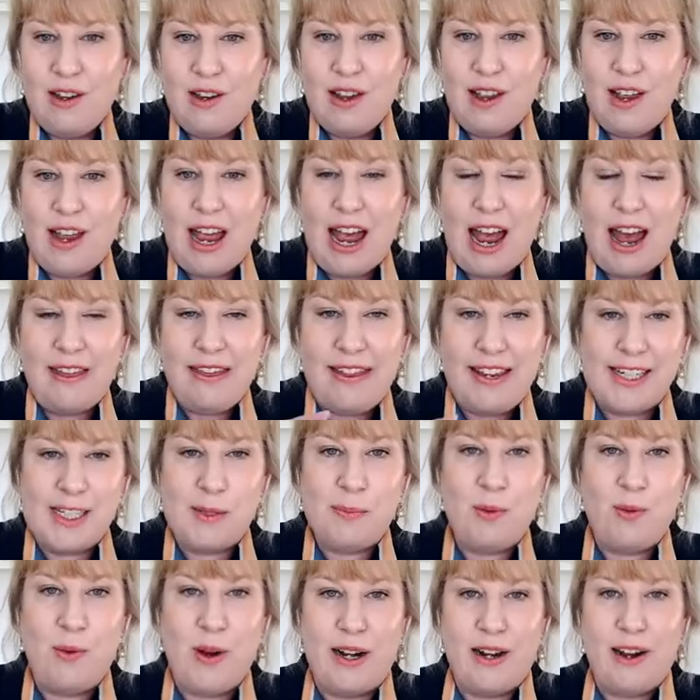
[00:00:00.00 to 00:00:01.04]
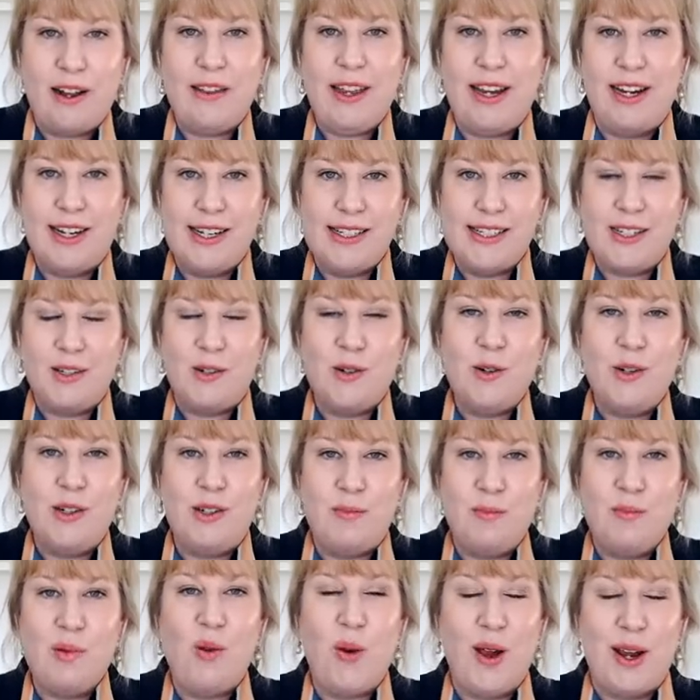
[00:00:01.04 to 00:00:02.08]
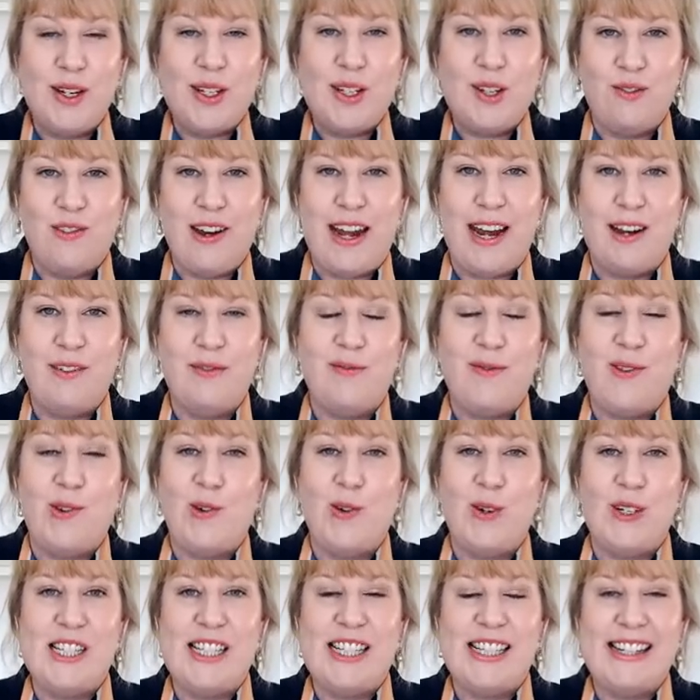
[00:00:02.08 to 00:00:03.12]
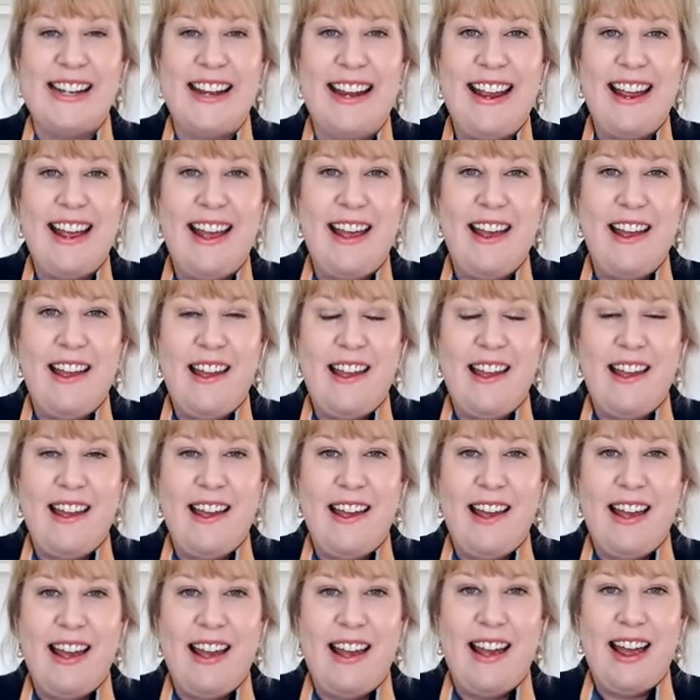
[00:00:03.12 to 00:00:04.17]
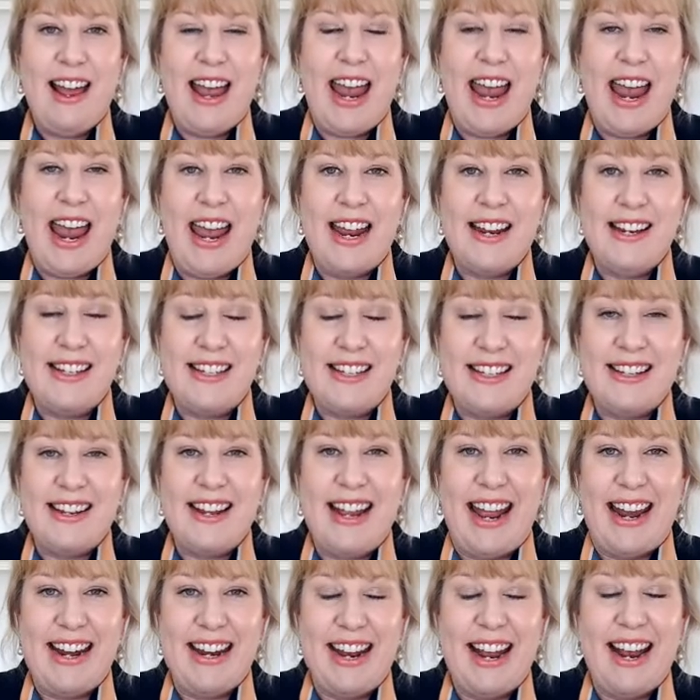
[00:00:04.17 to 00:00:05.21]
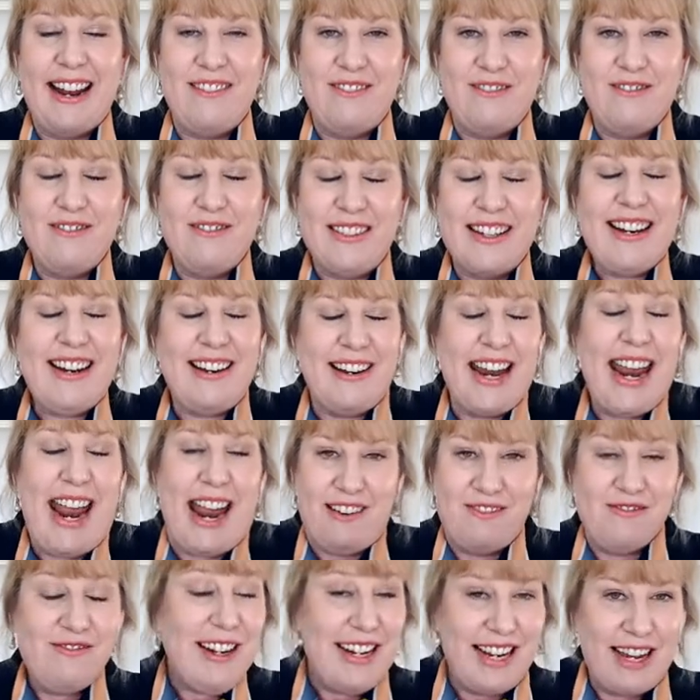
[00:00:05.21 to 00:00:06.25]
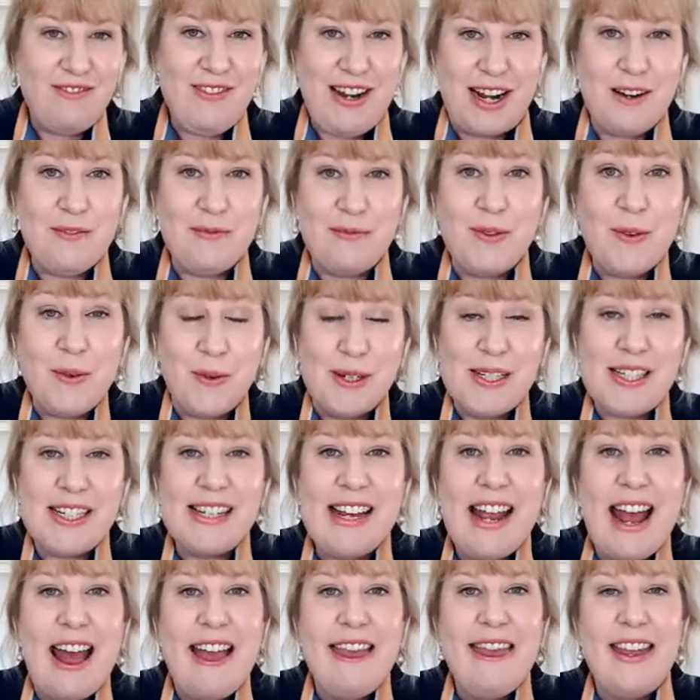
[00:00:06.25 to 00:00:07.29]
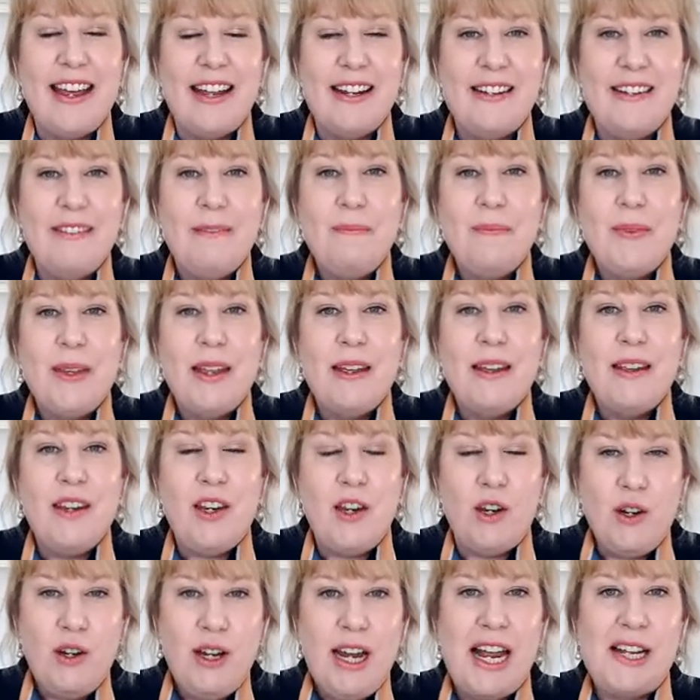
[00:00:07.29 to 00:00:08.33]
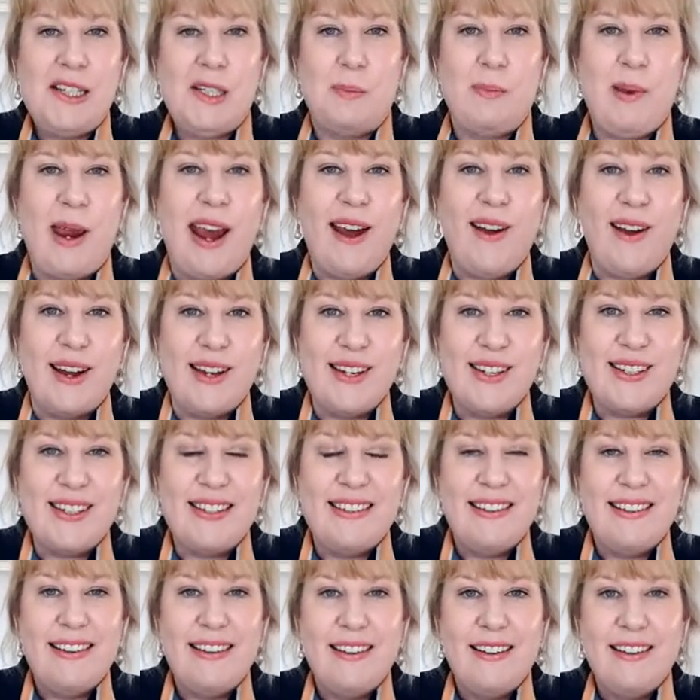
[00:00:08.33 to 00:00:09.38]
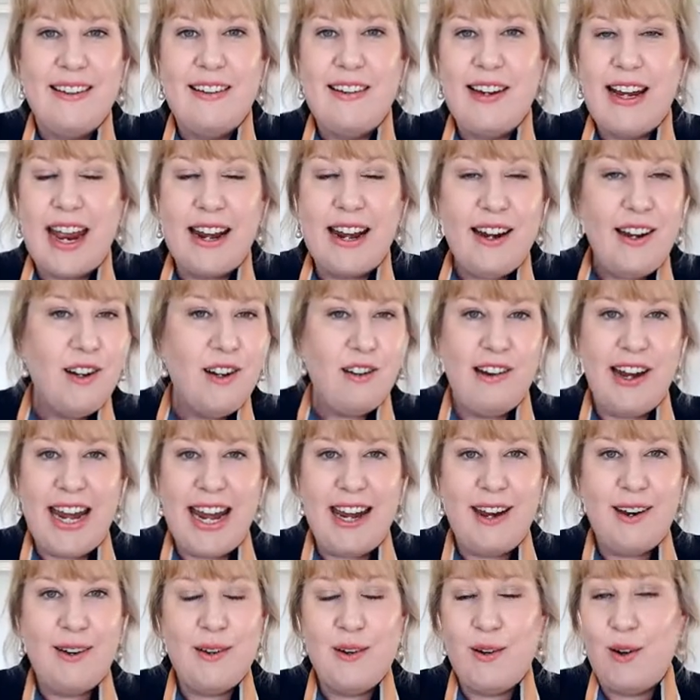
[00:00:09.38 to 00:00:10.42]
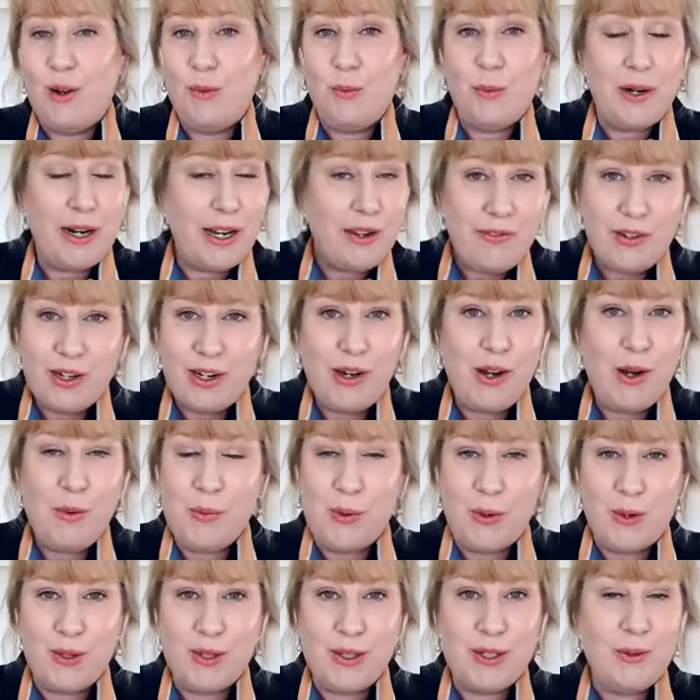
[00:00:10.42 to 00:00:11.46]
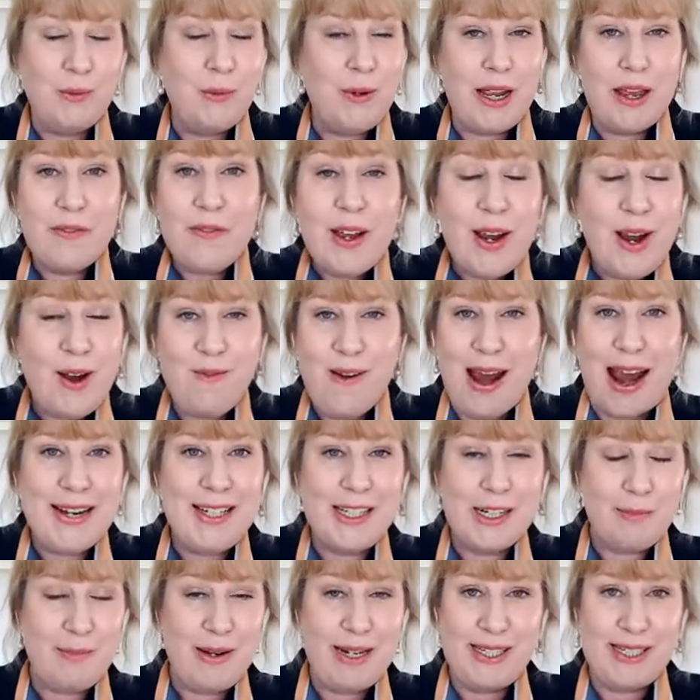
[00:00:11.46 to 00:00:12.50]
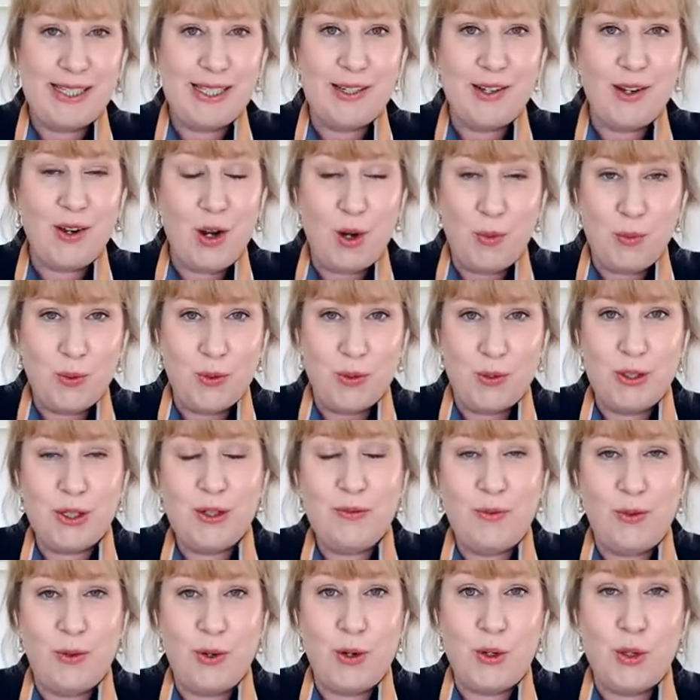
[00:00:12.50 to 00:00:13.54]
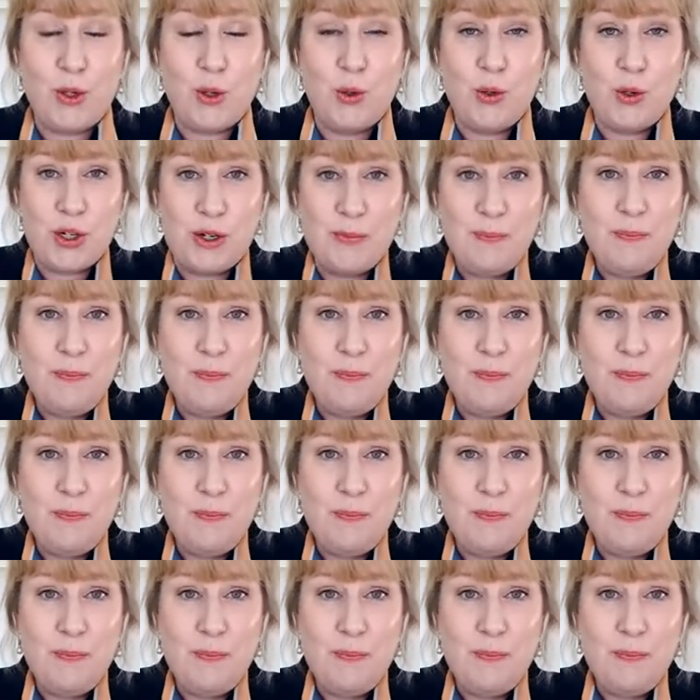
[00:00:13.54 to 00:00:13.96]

at this point, I think it's a good point to reinforce and really reinforce that you as a parent can agree on whatever you want, whatever arrangements you want for your children,